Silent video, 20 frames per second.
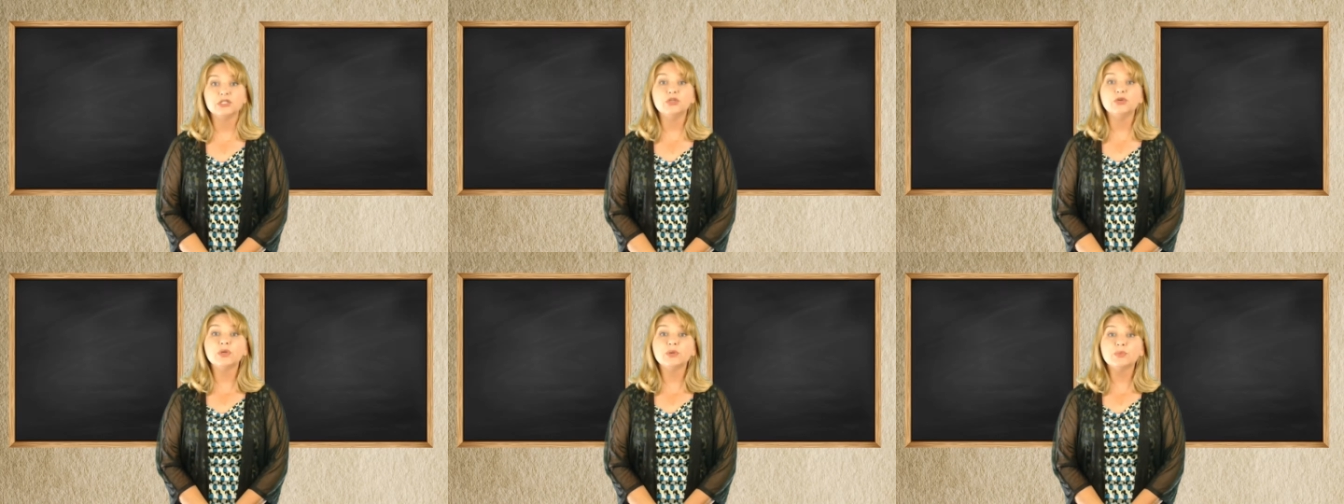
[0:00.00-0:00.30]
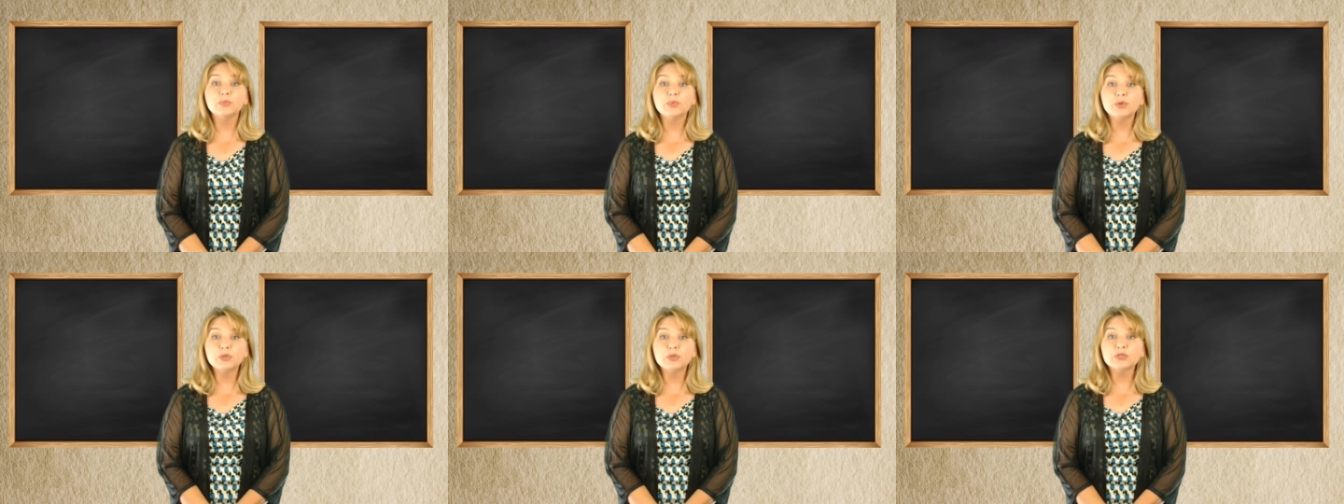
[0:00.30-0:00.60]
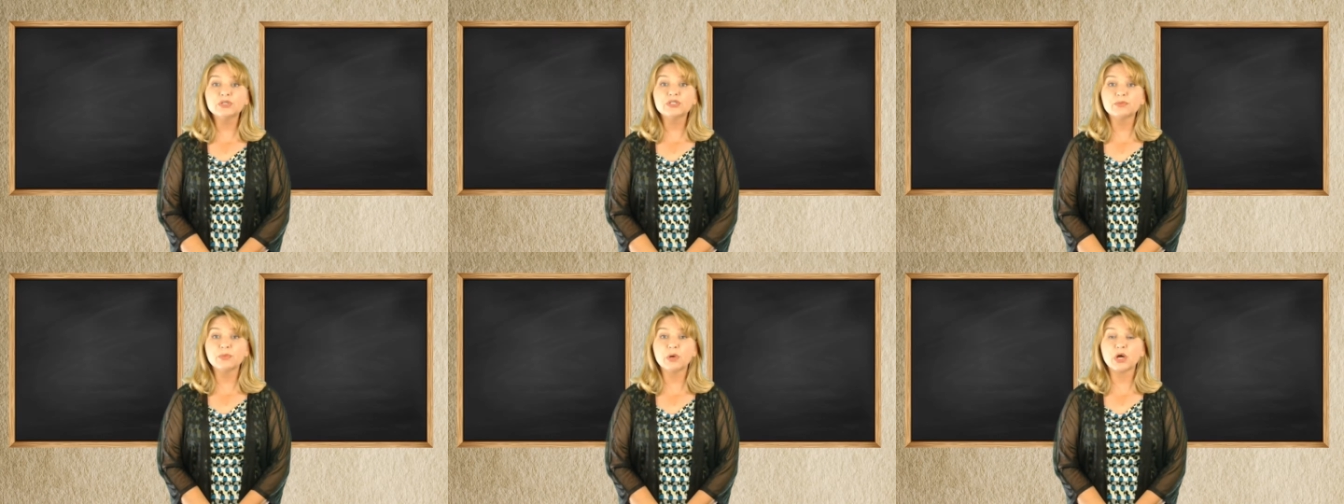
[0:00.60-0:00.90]
you can
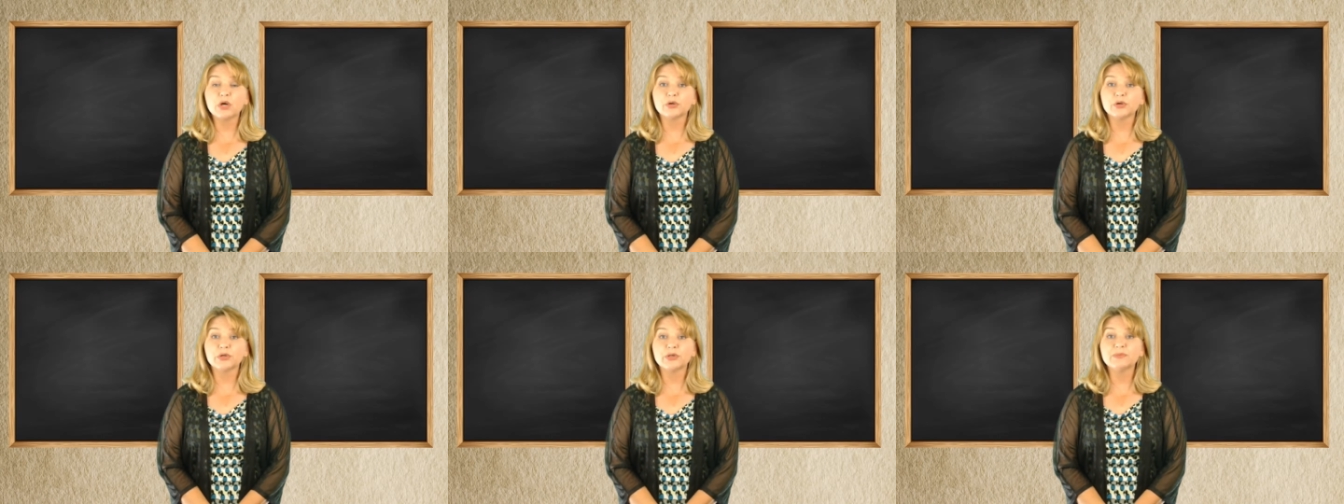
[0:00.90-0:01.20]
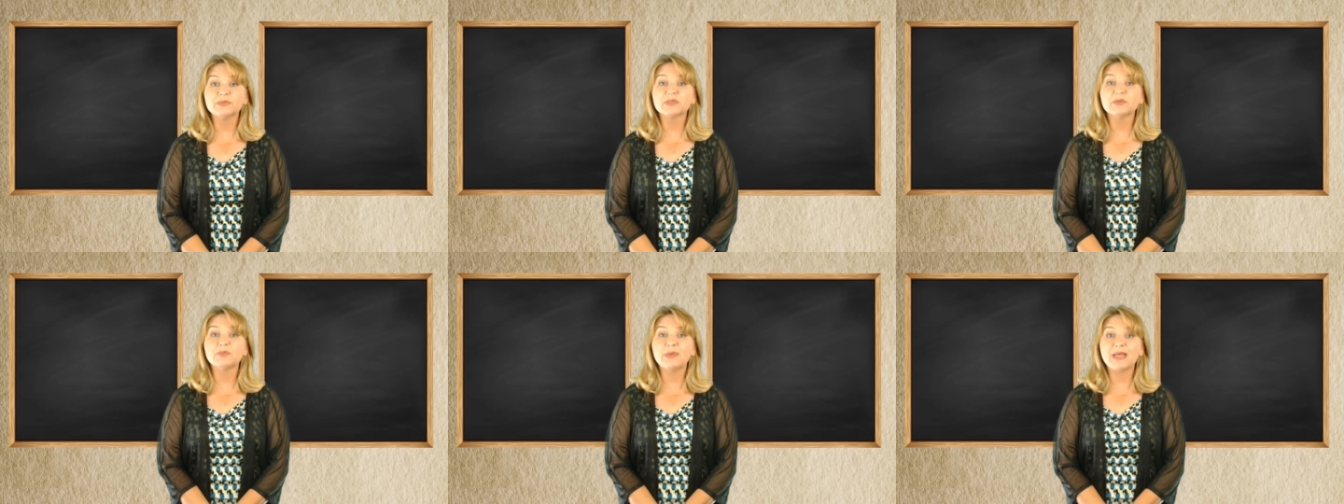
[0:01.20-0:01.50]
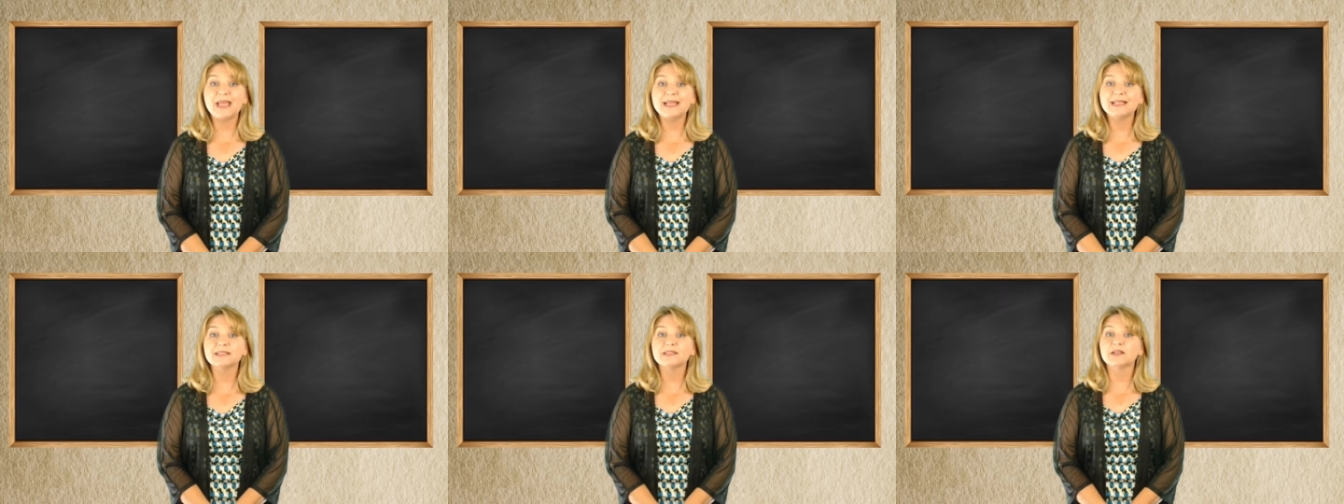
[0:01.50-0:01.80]
pull small groups
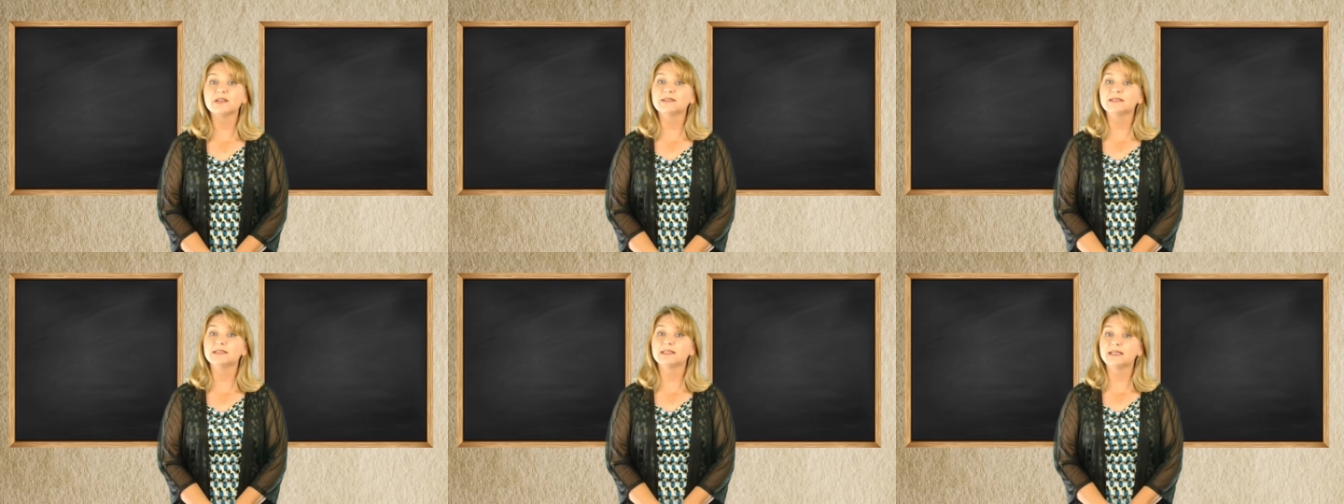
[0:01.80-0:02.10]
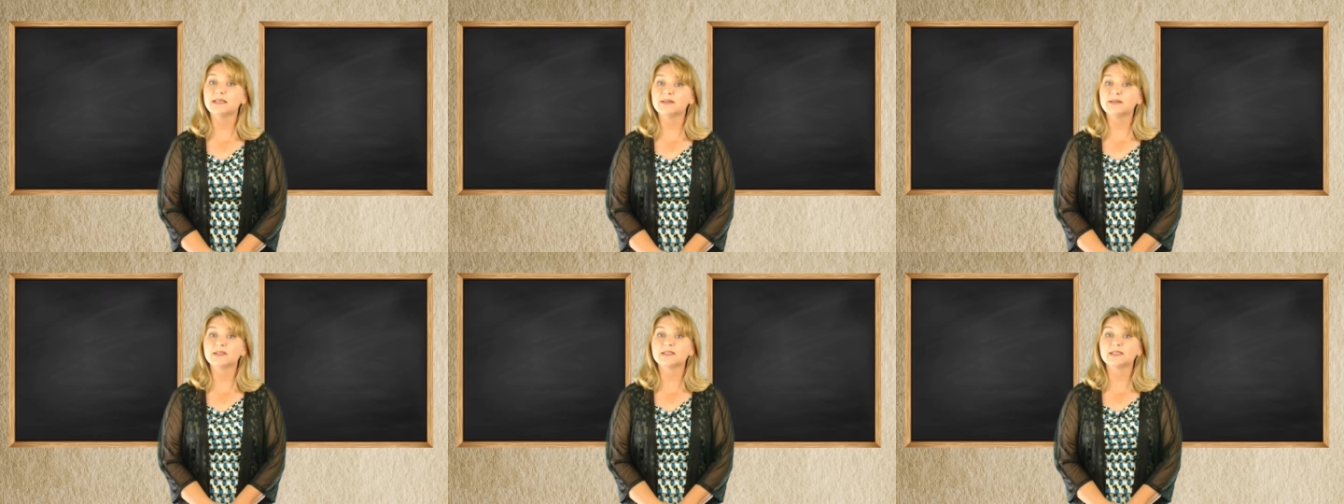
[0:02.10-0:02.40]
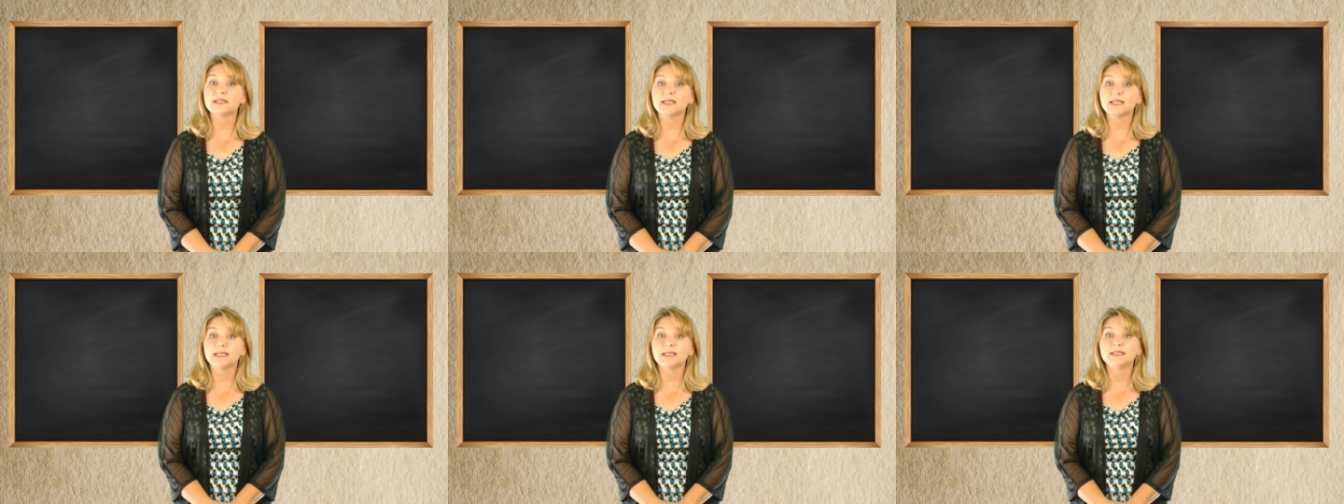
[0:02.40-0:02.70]
based on
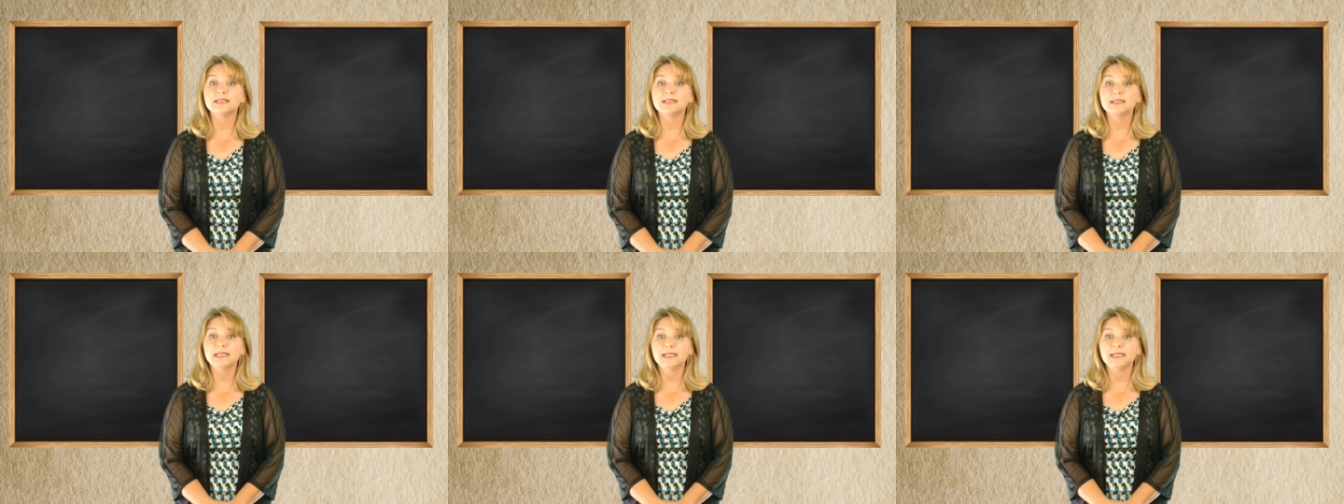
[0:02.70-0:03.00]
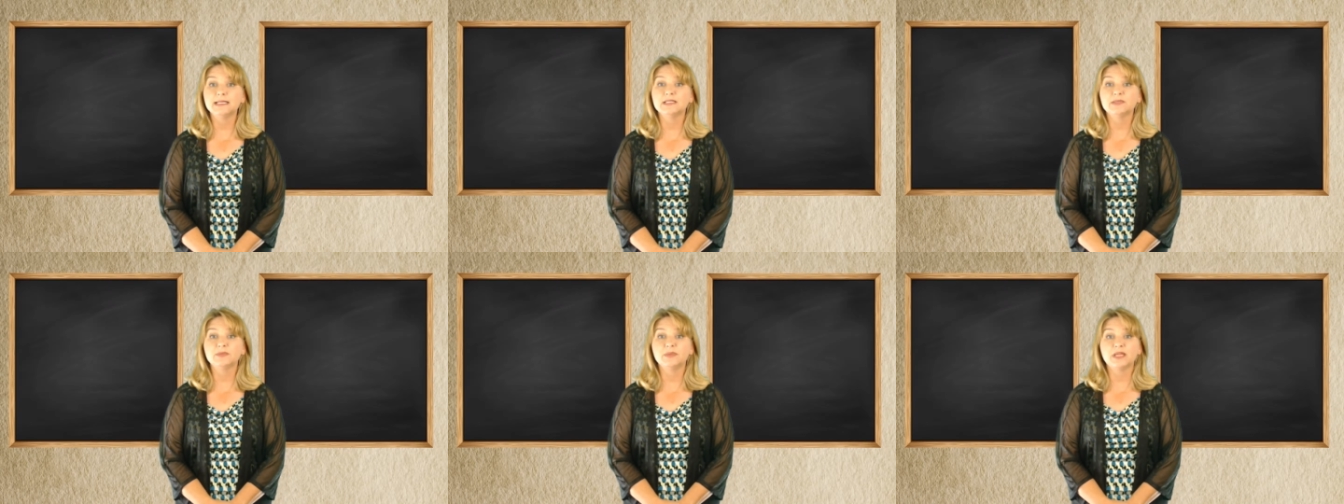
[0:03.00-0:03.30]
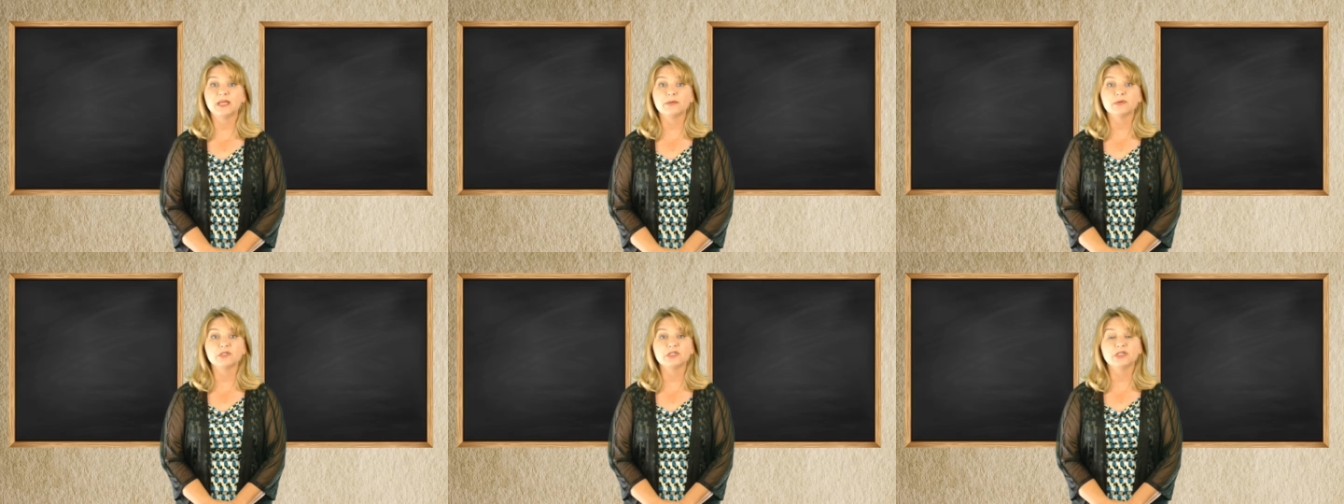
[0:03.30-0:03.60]
skills the kids need to
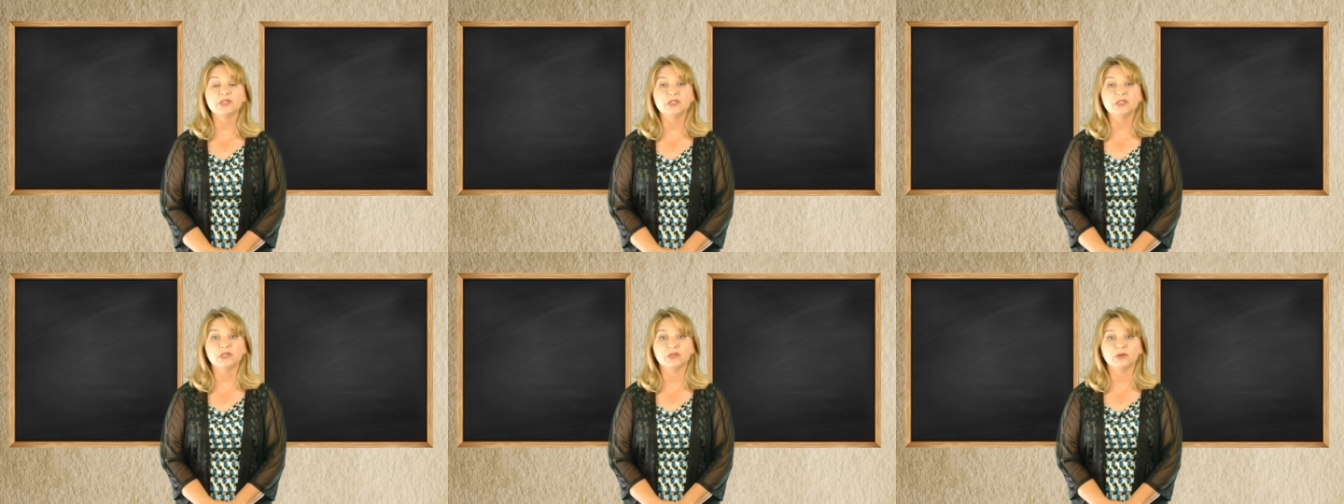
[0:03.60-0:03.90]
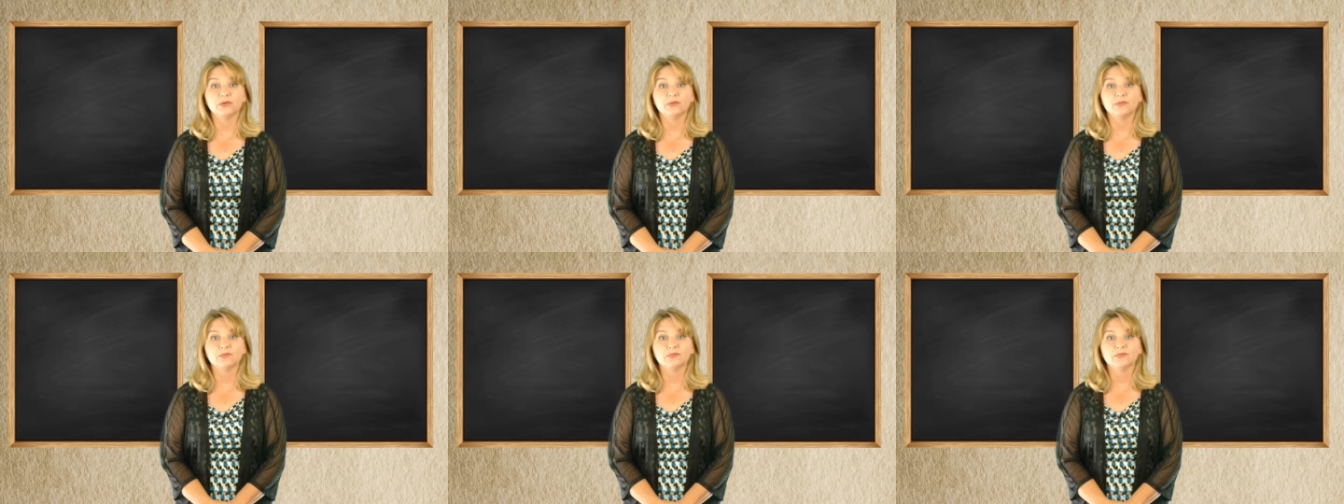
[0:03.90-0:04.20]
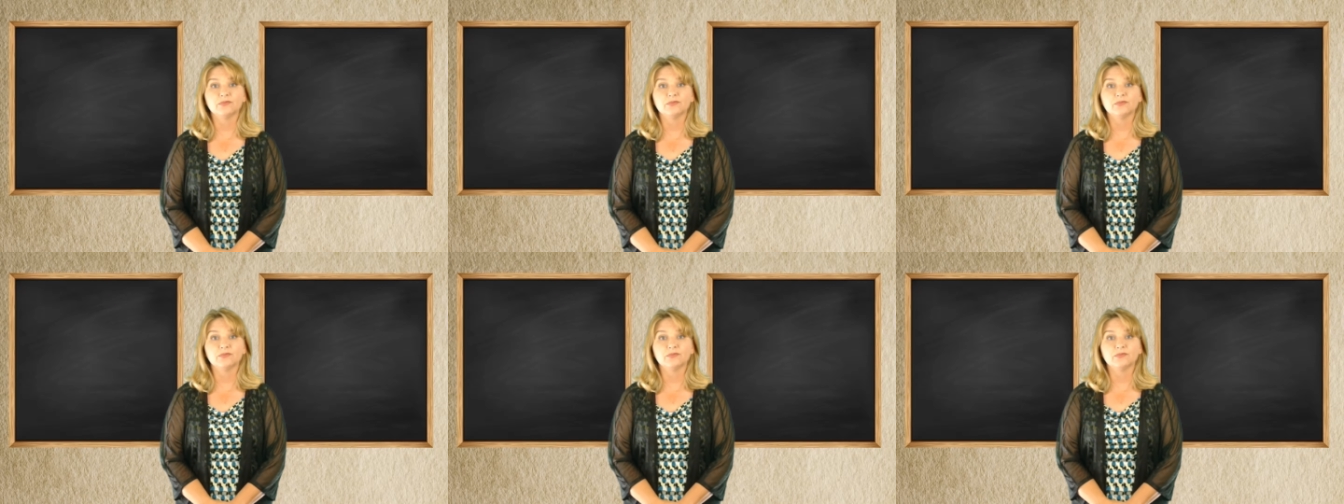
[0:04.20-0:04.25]
be able to do.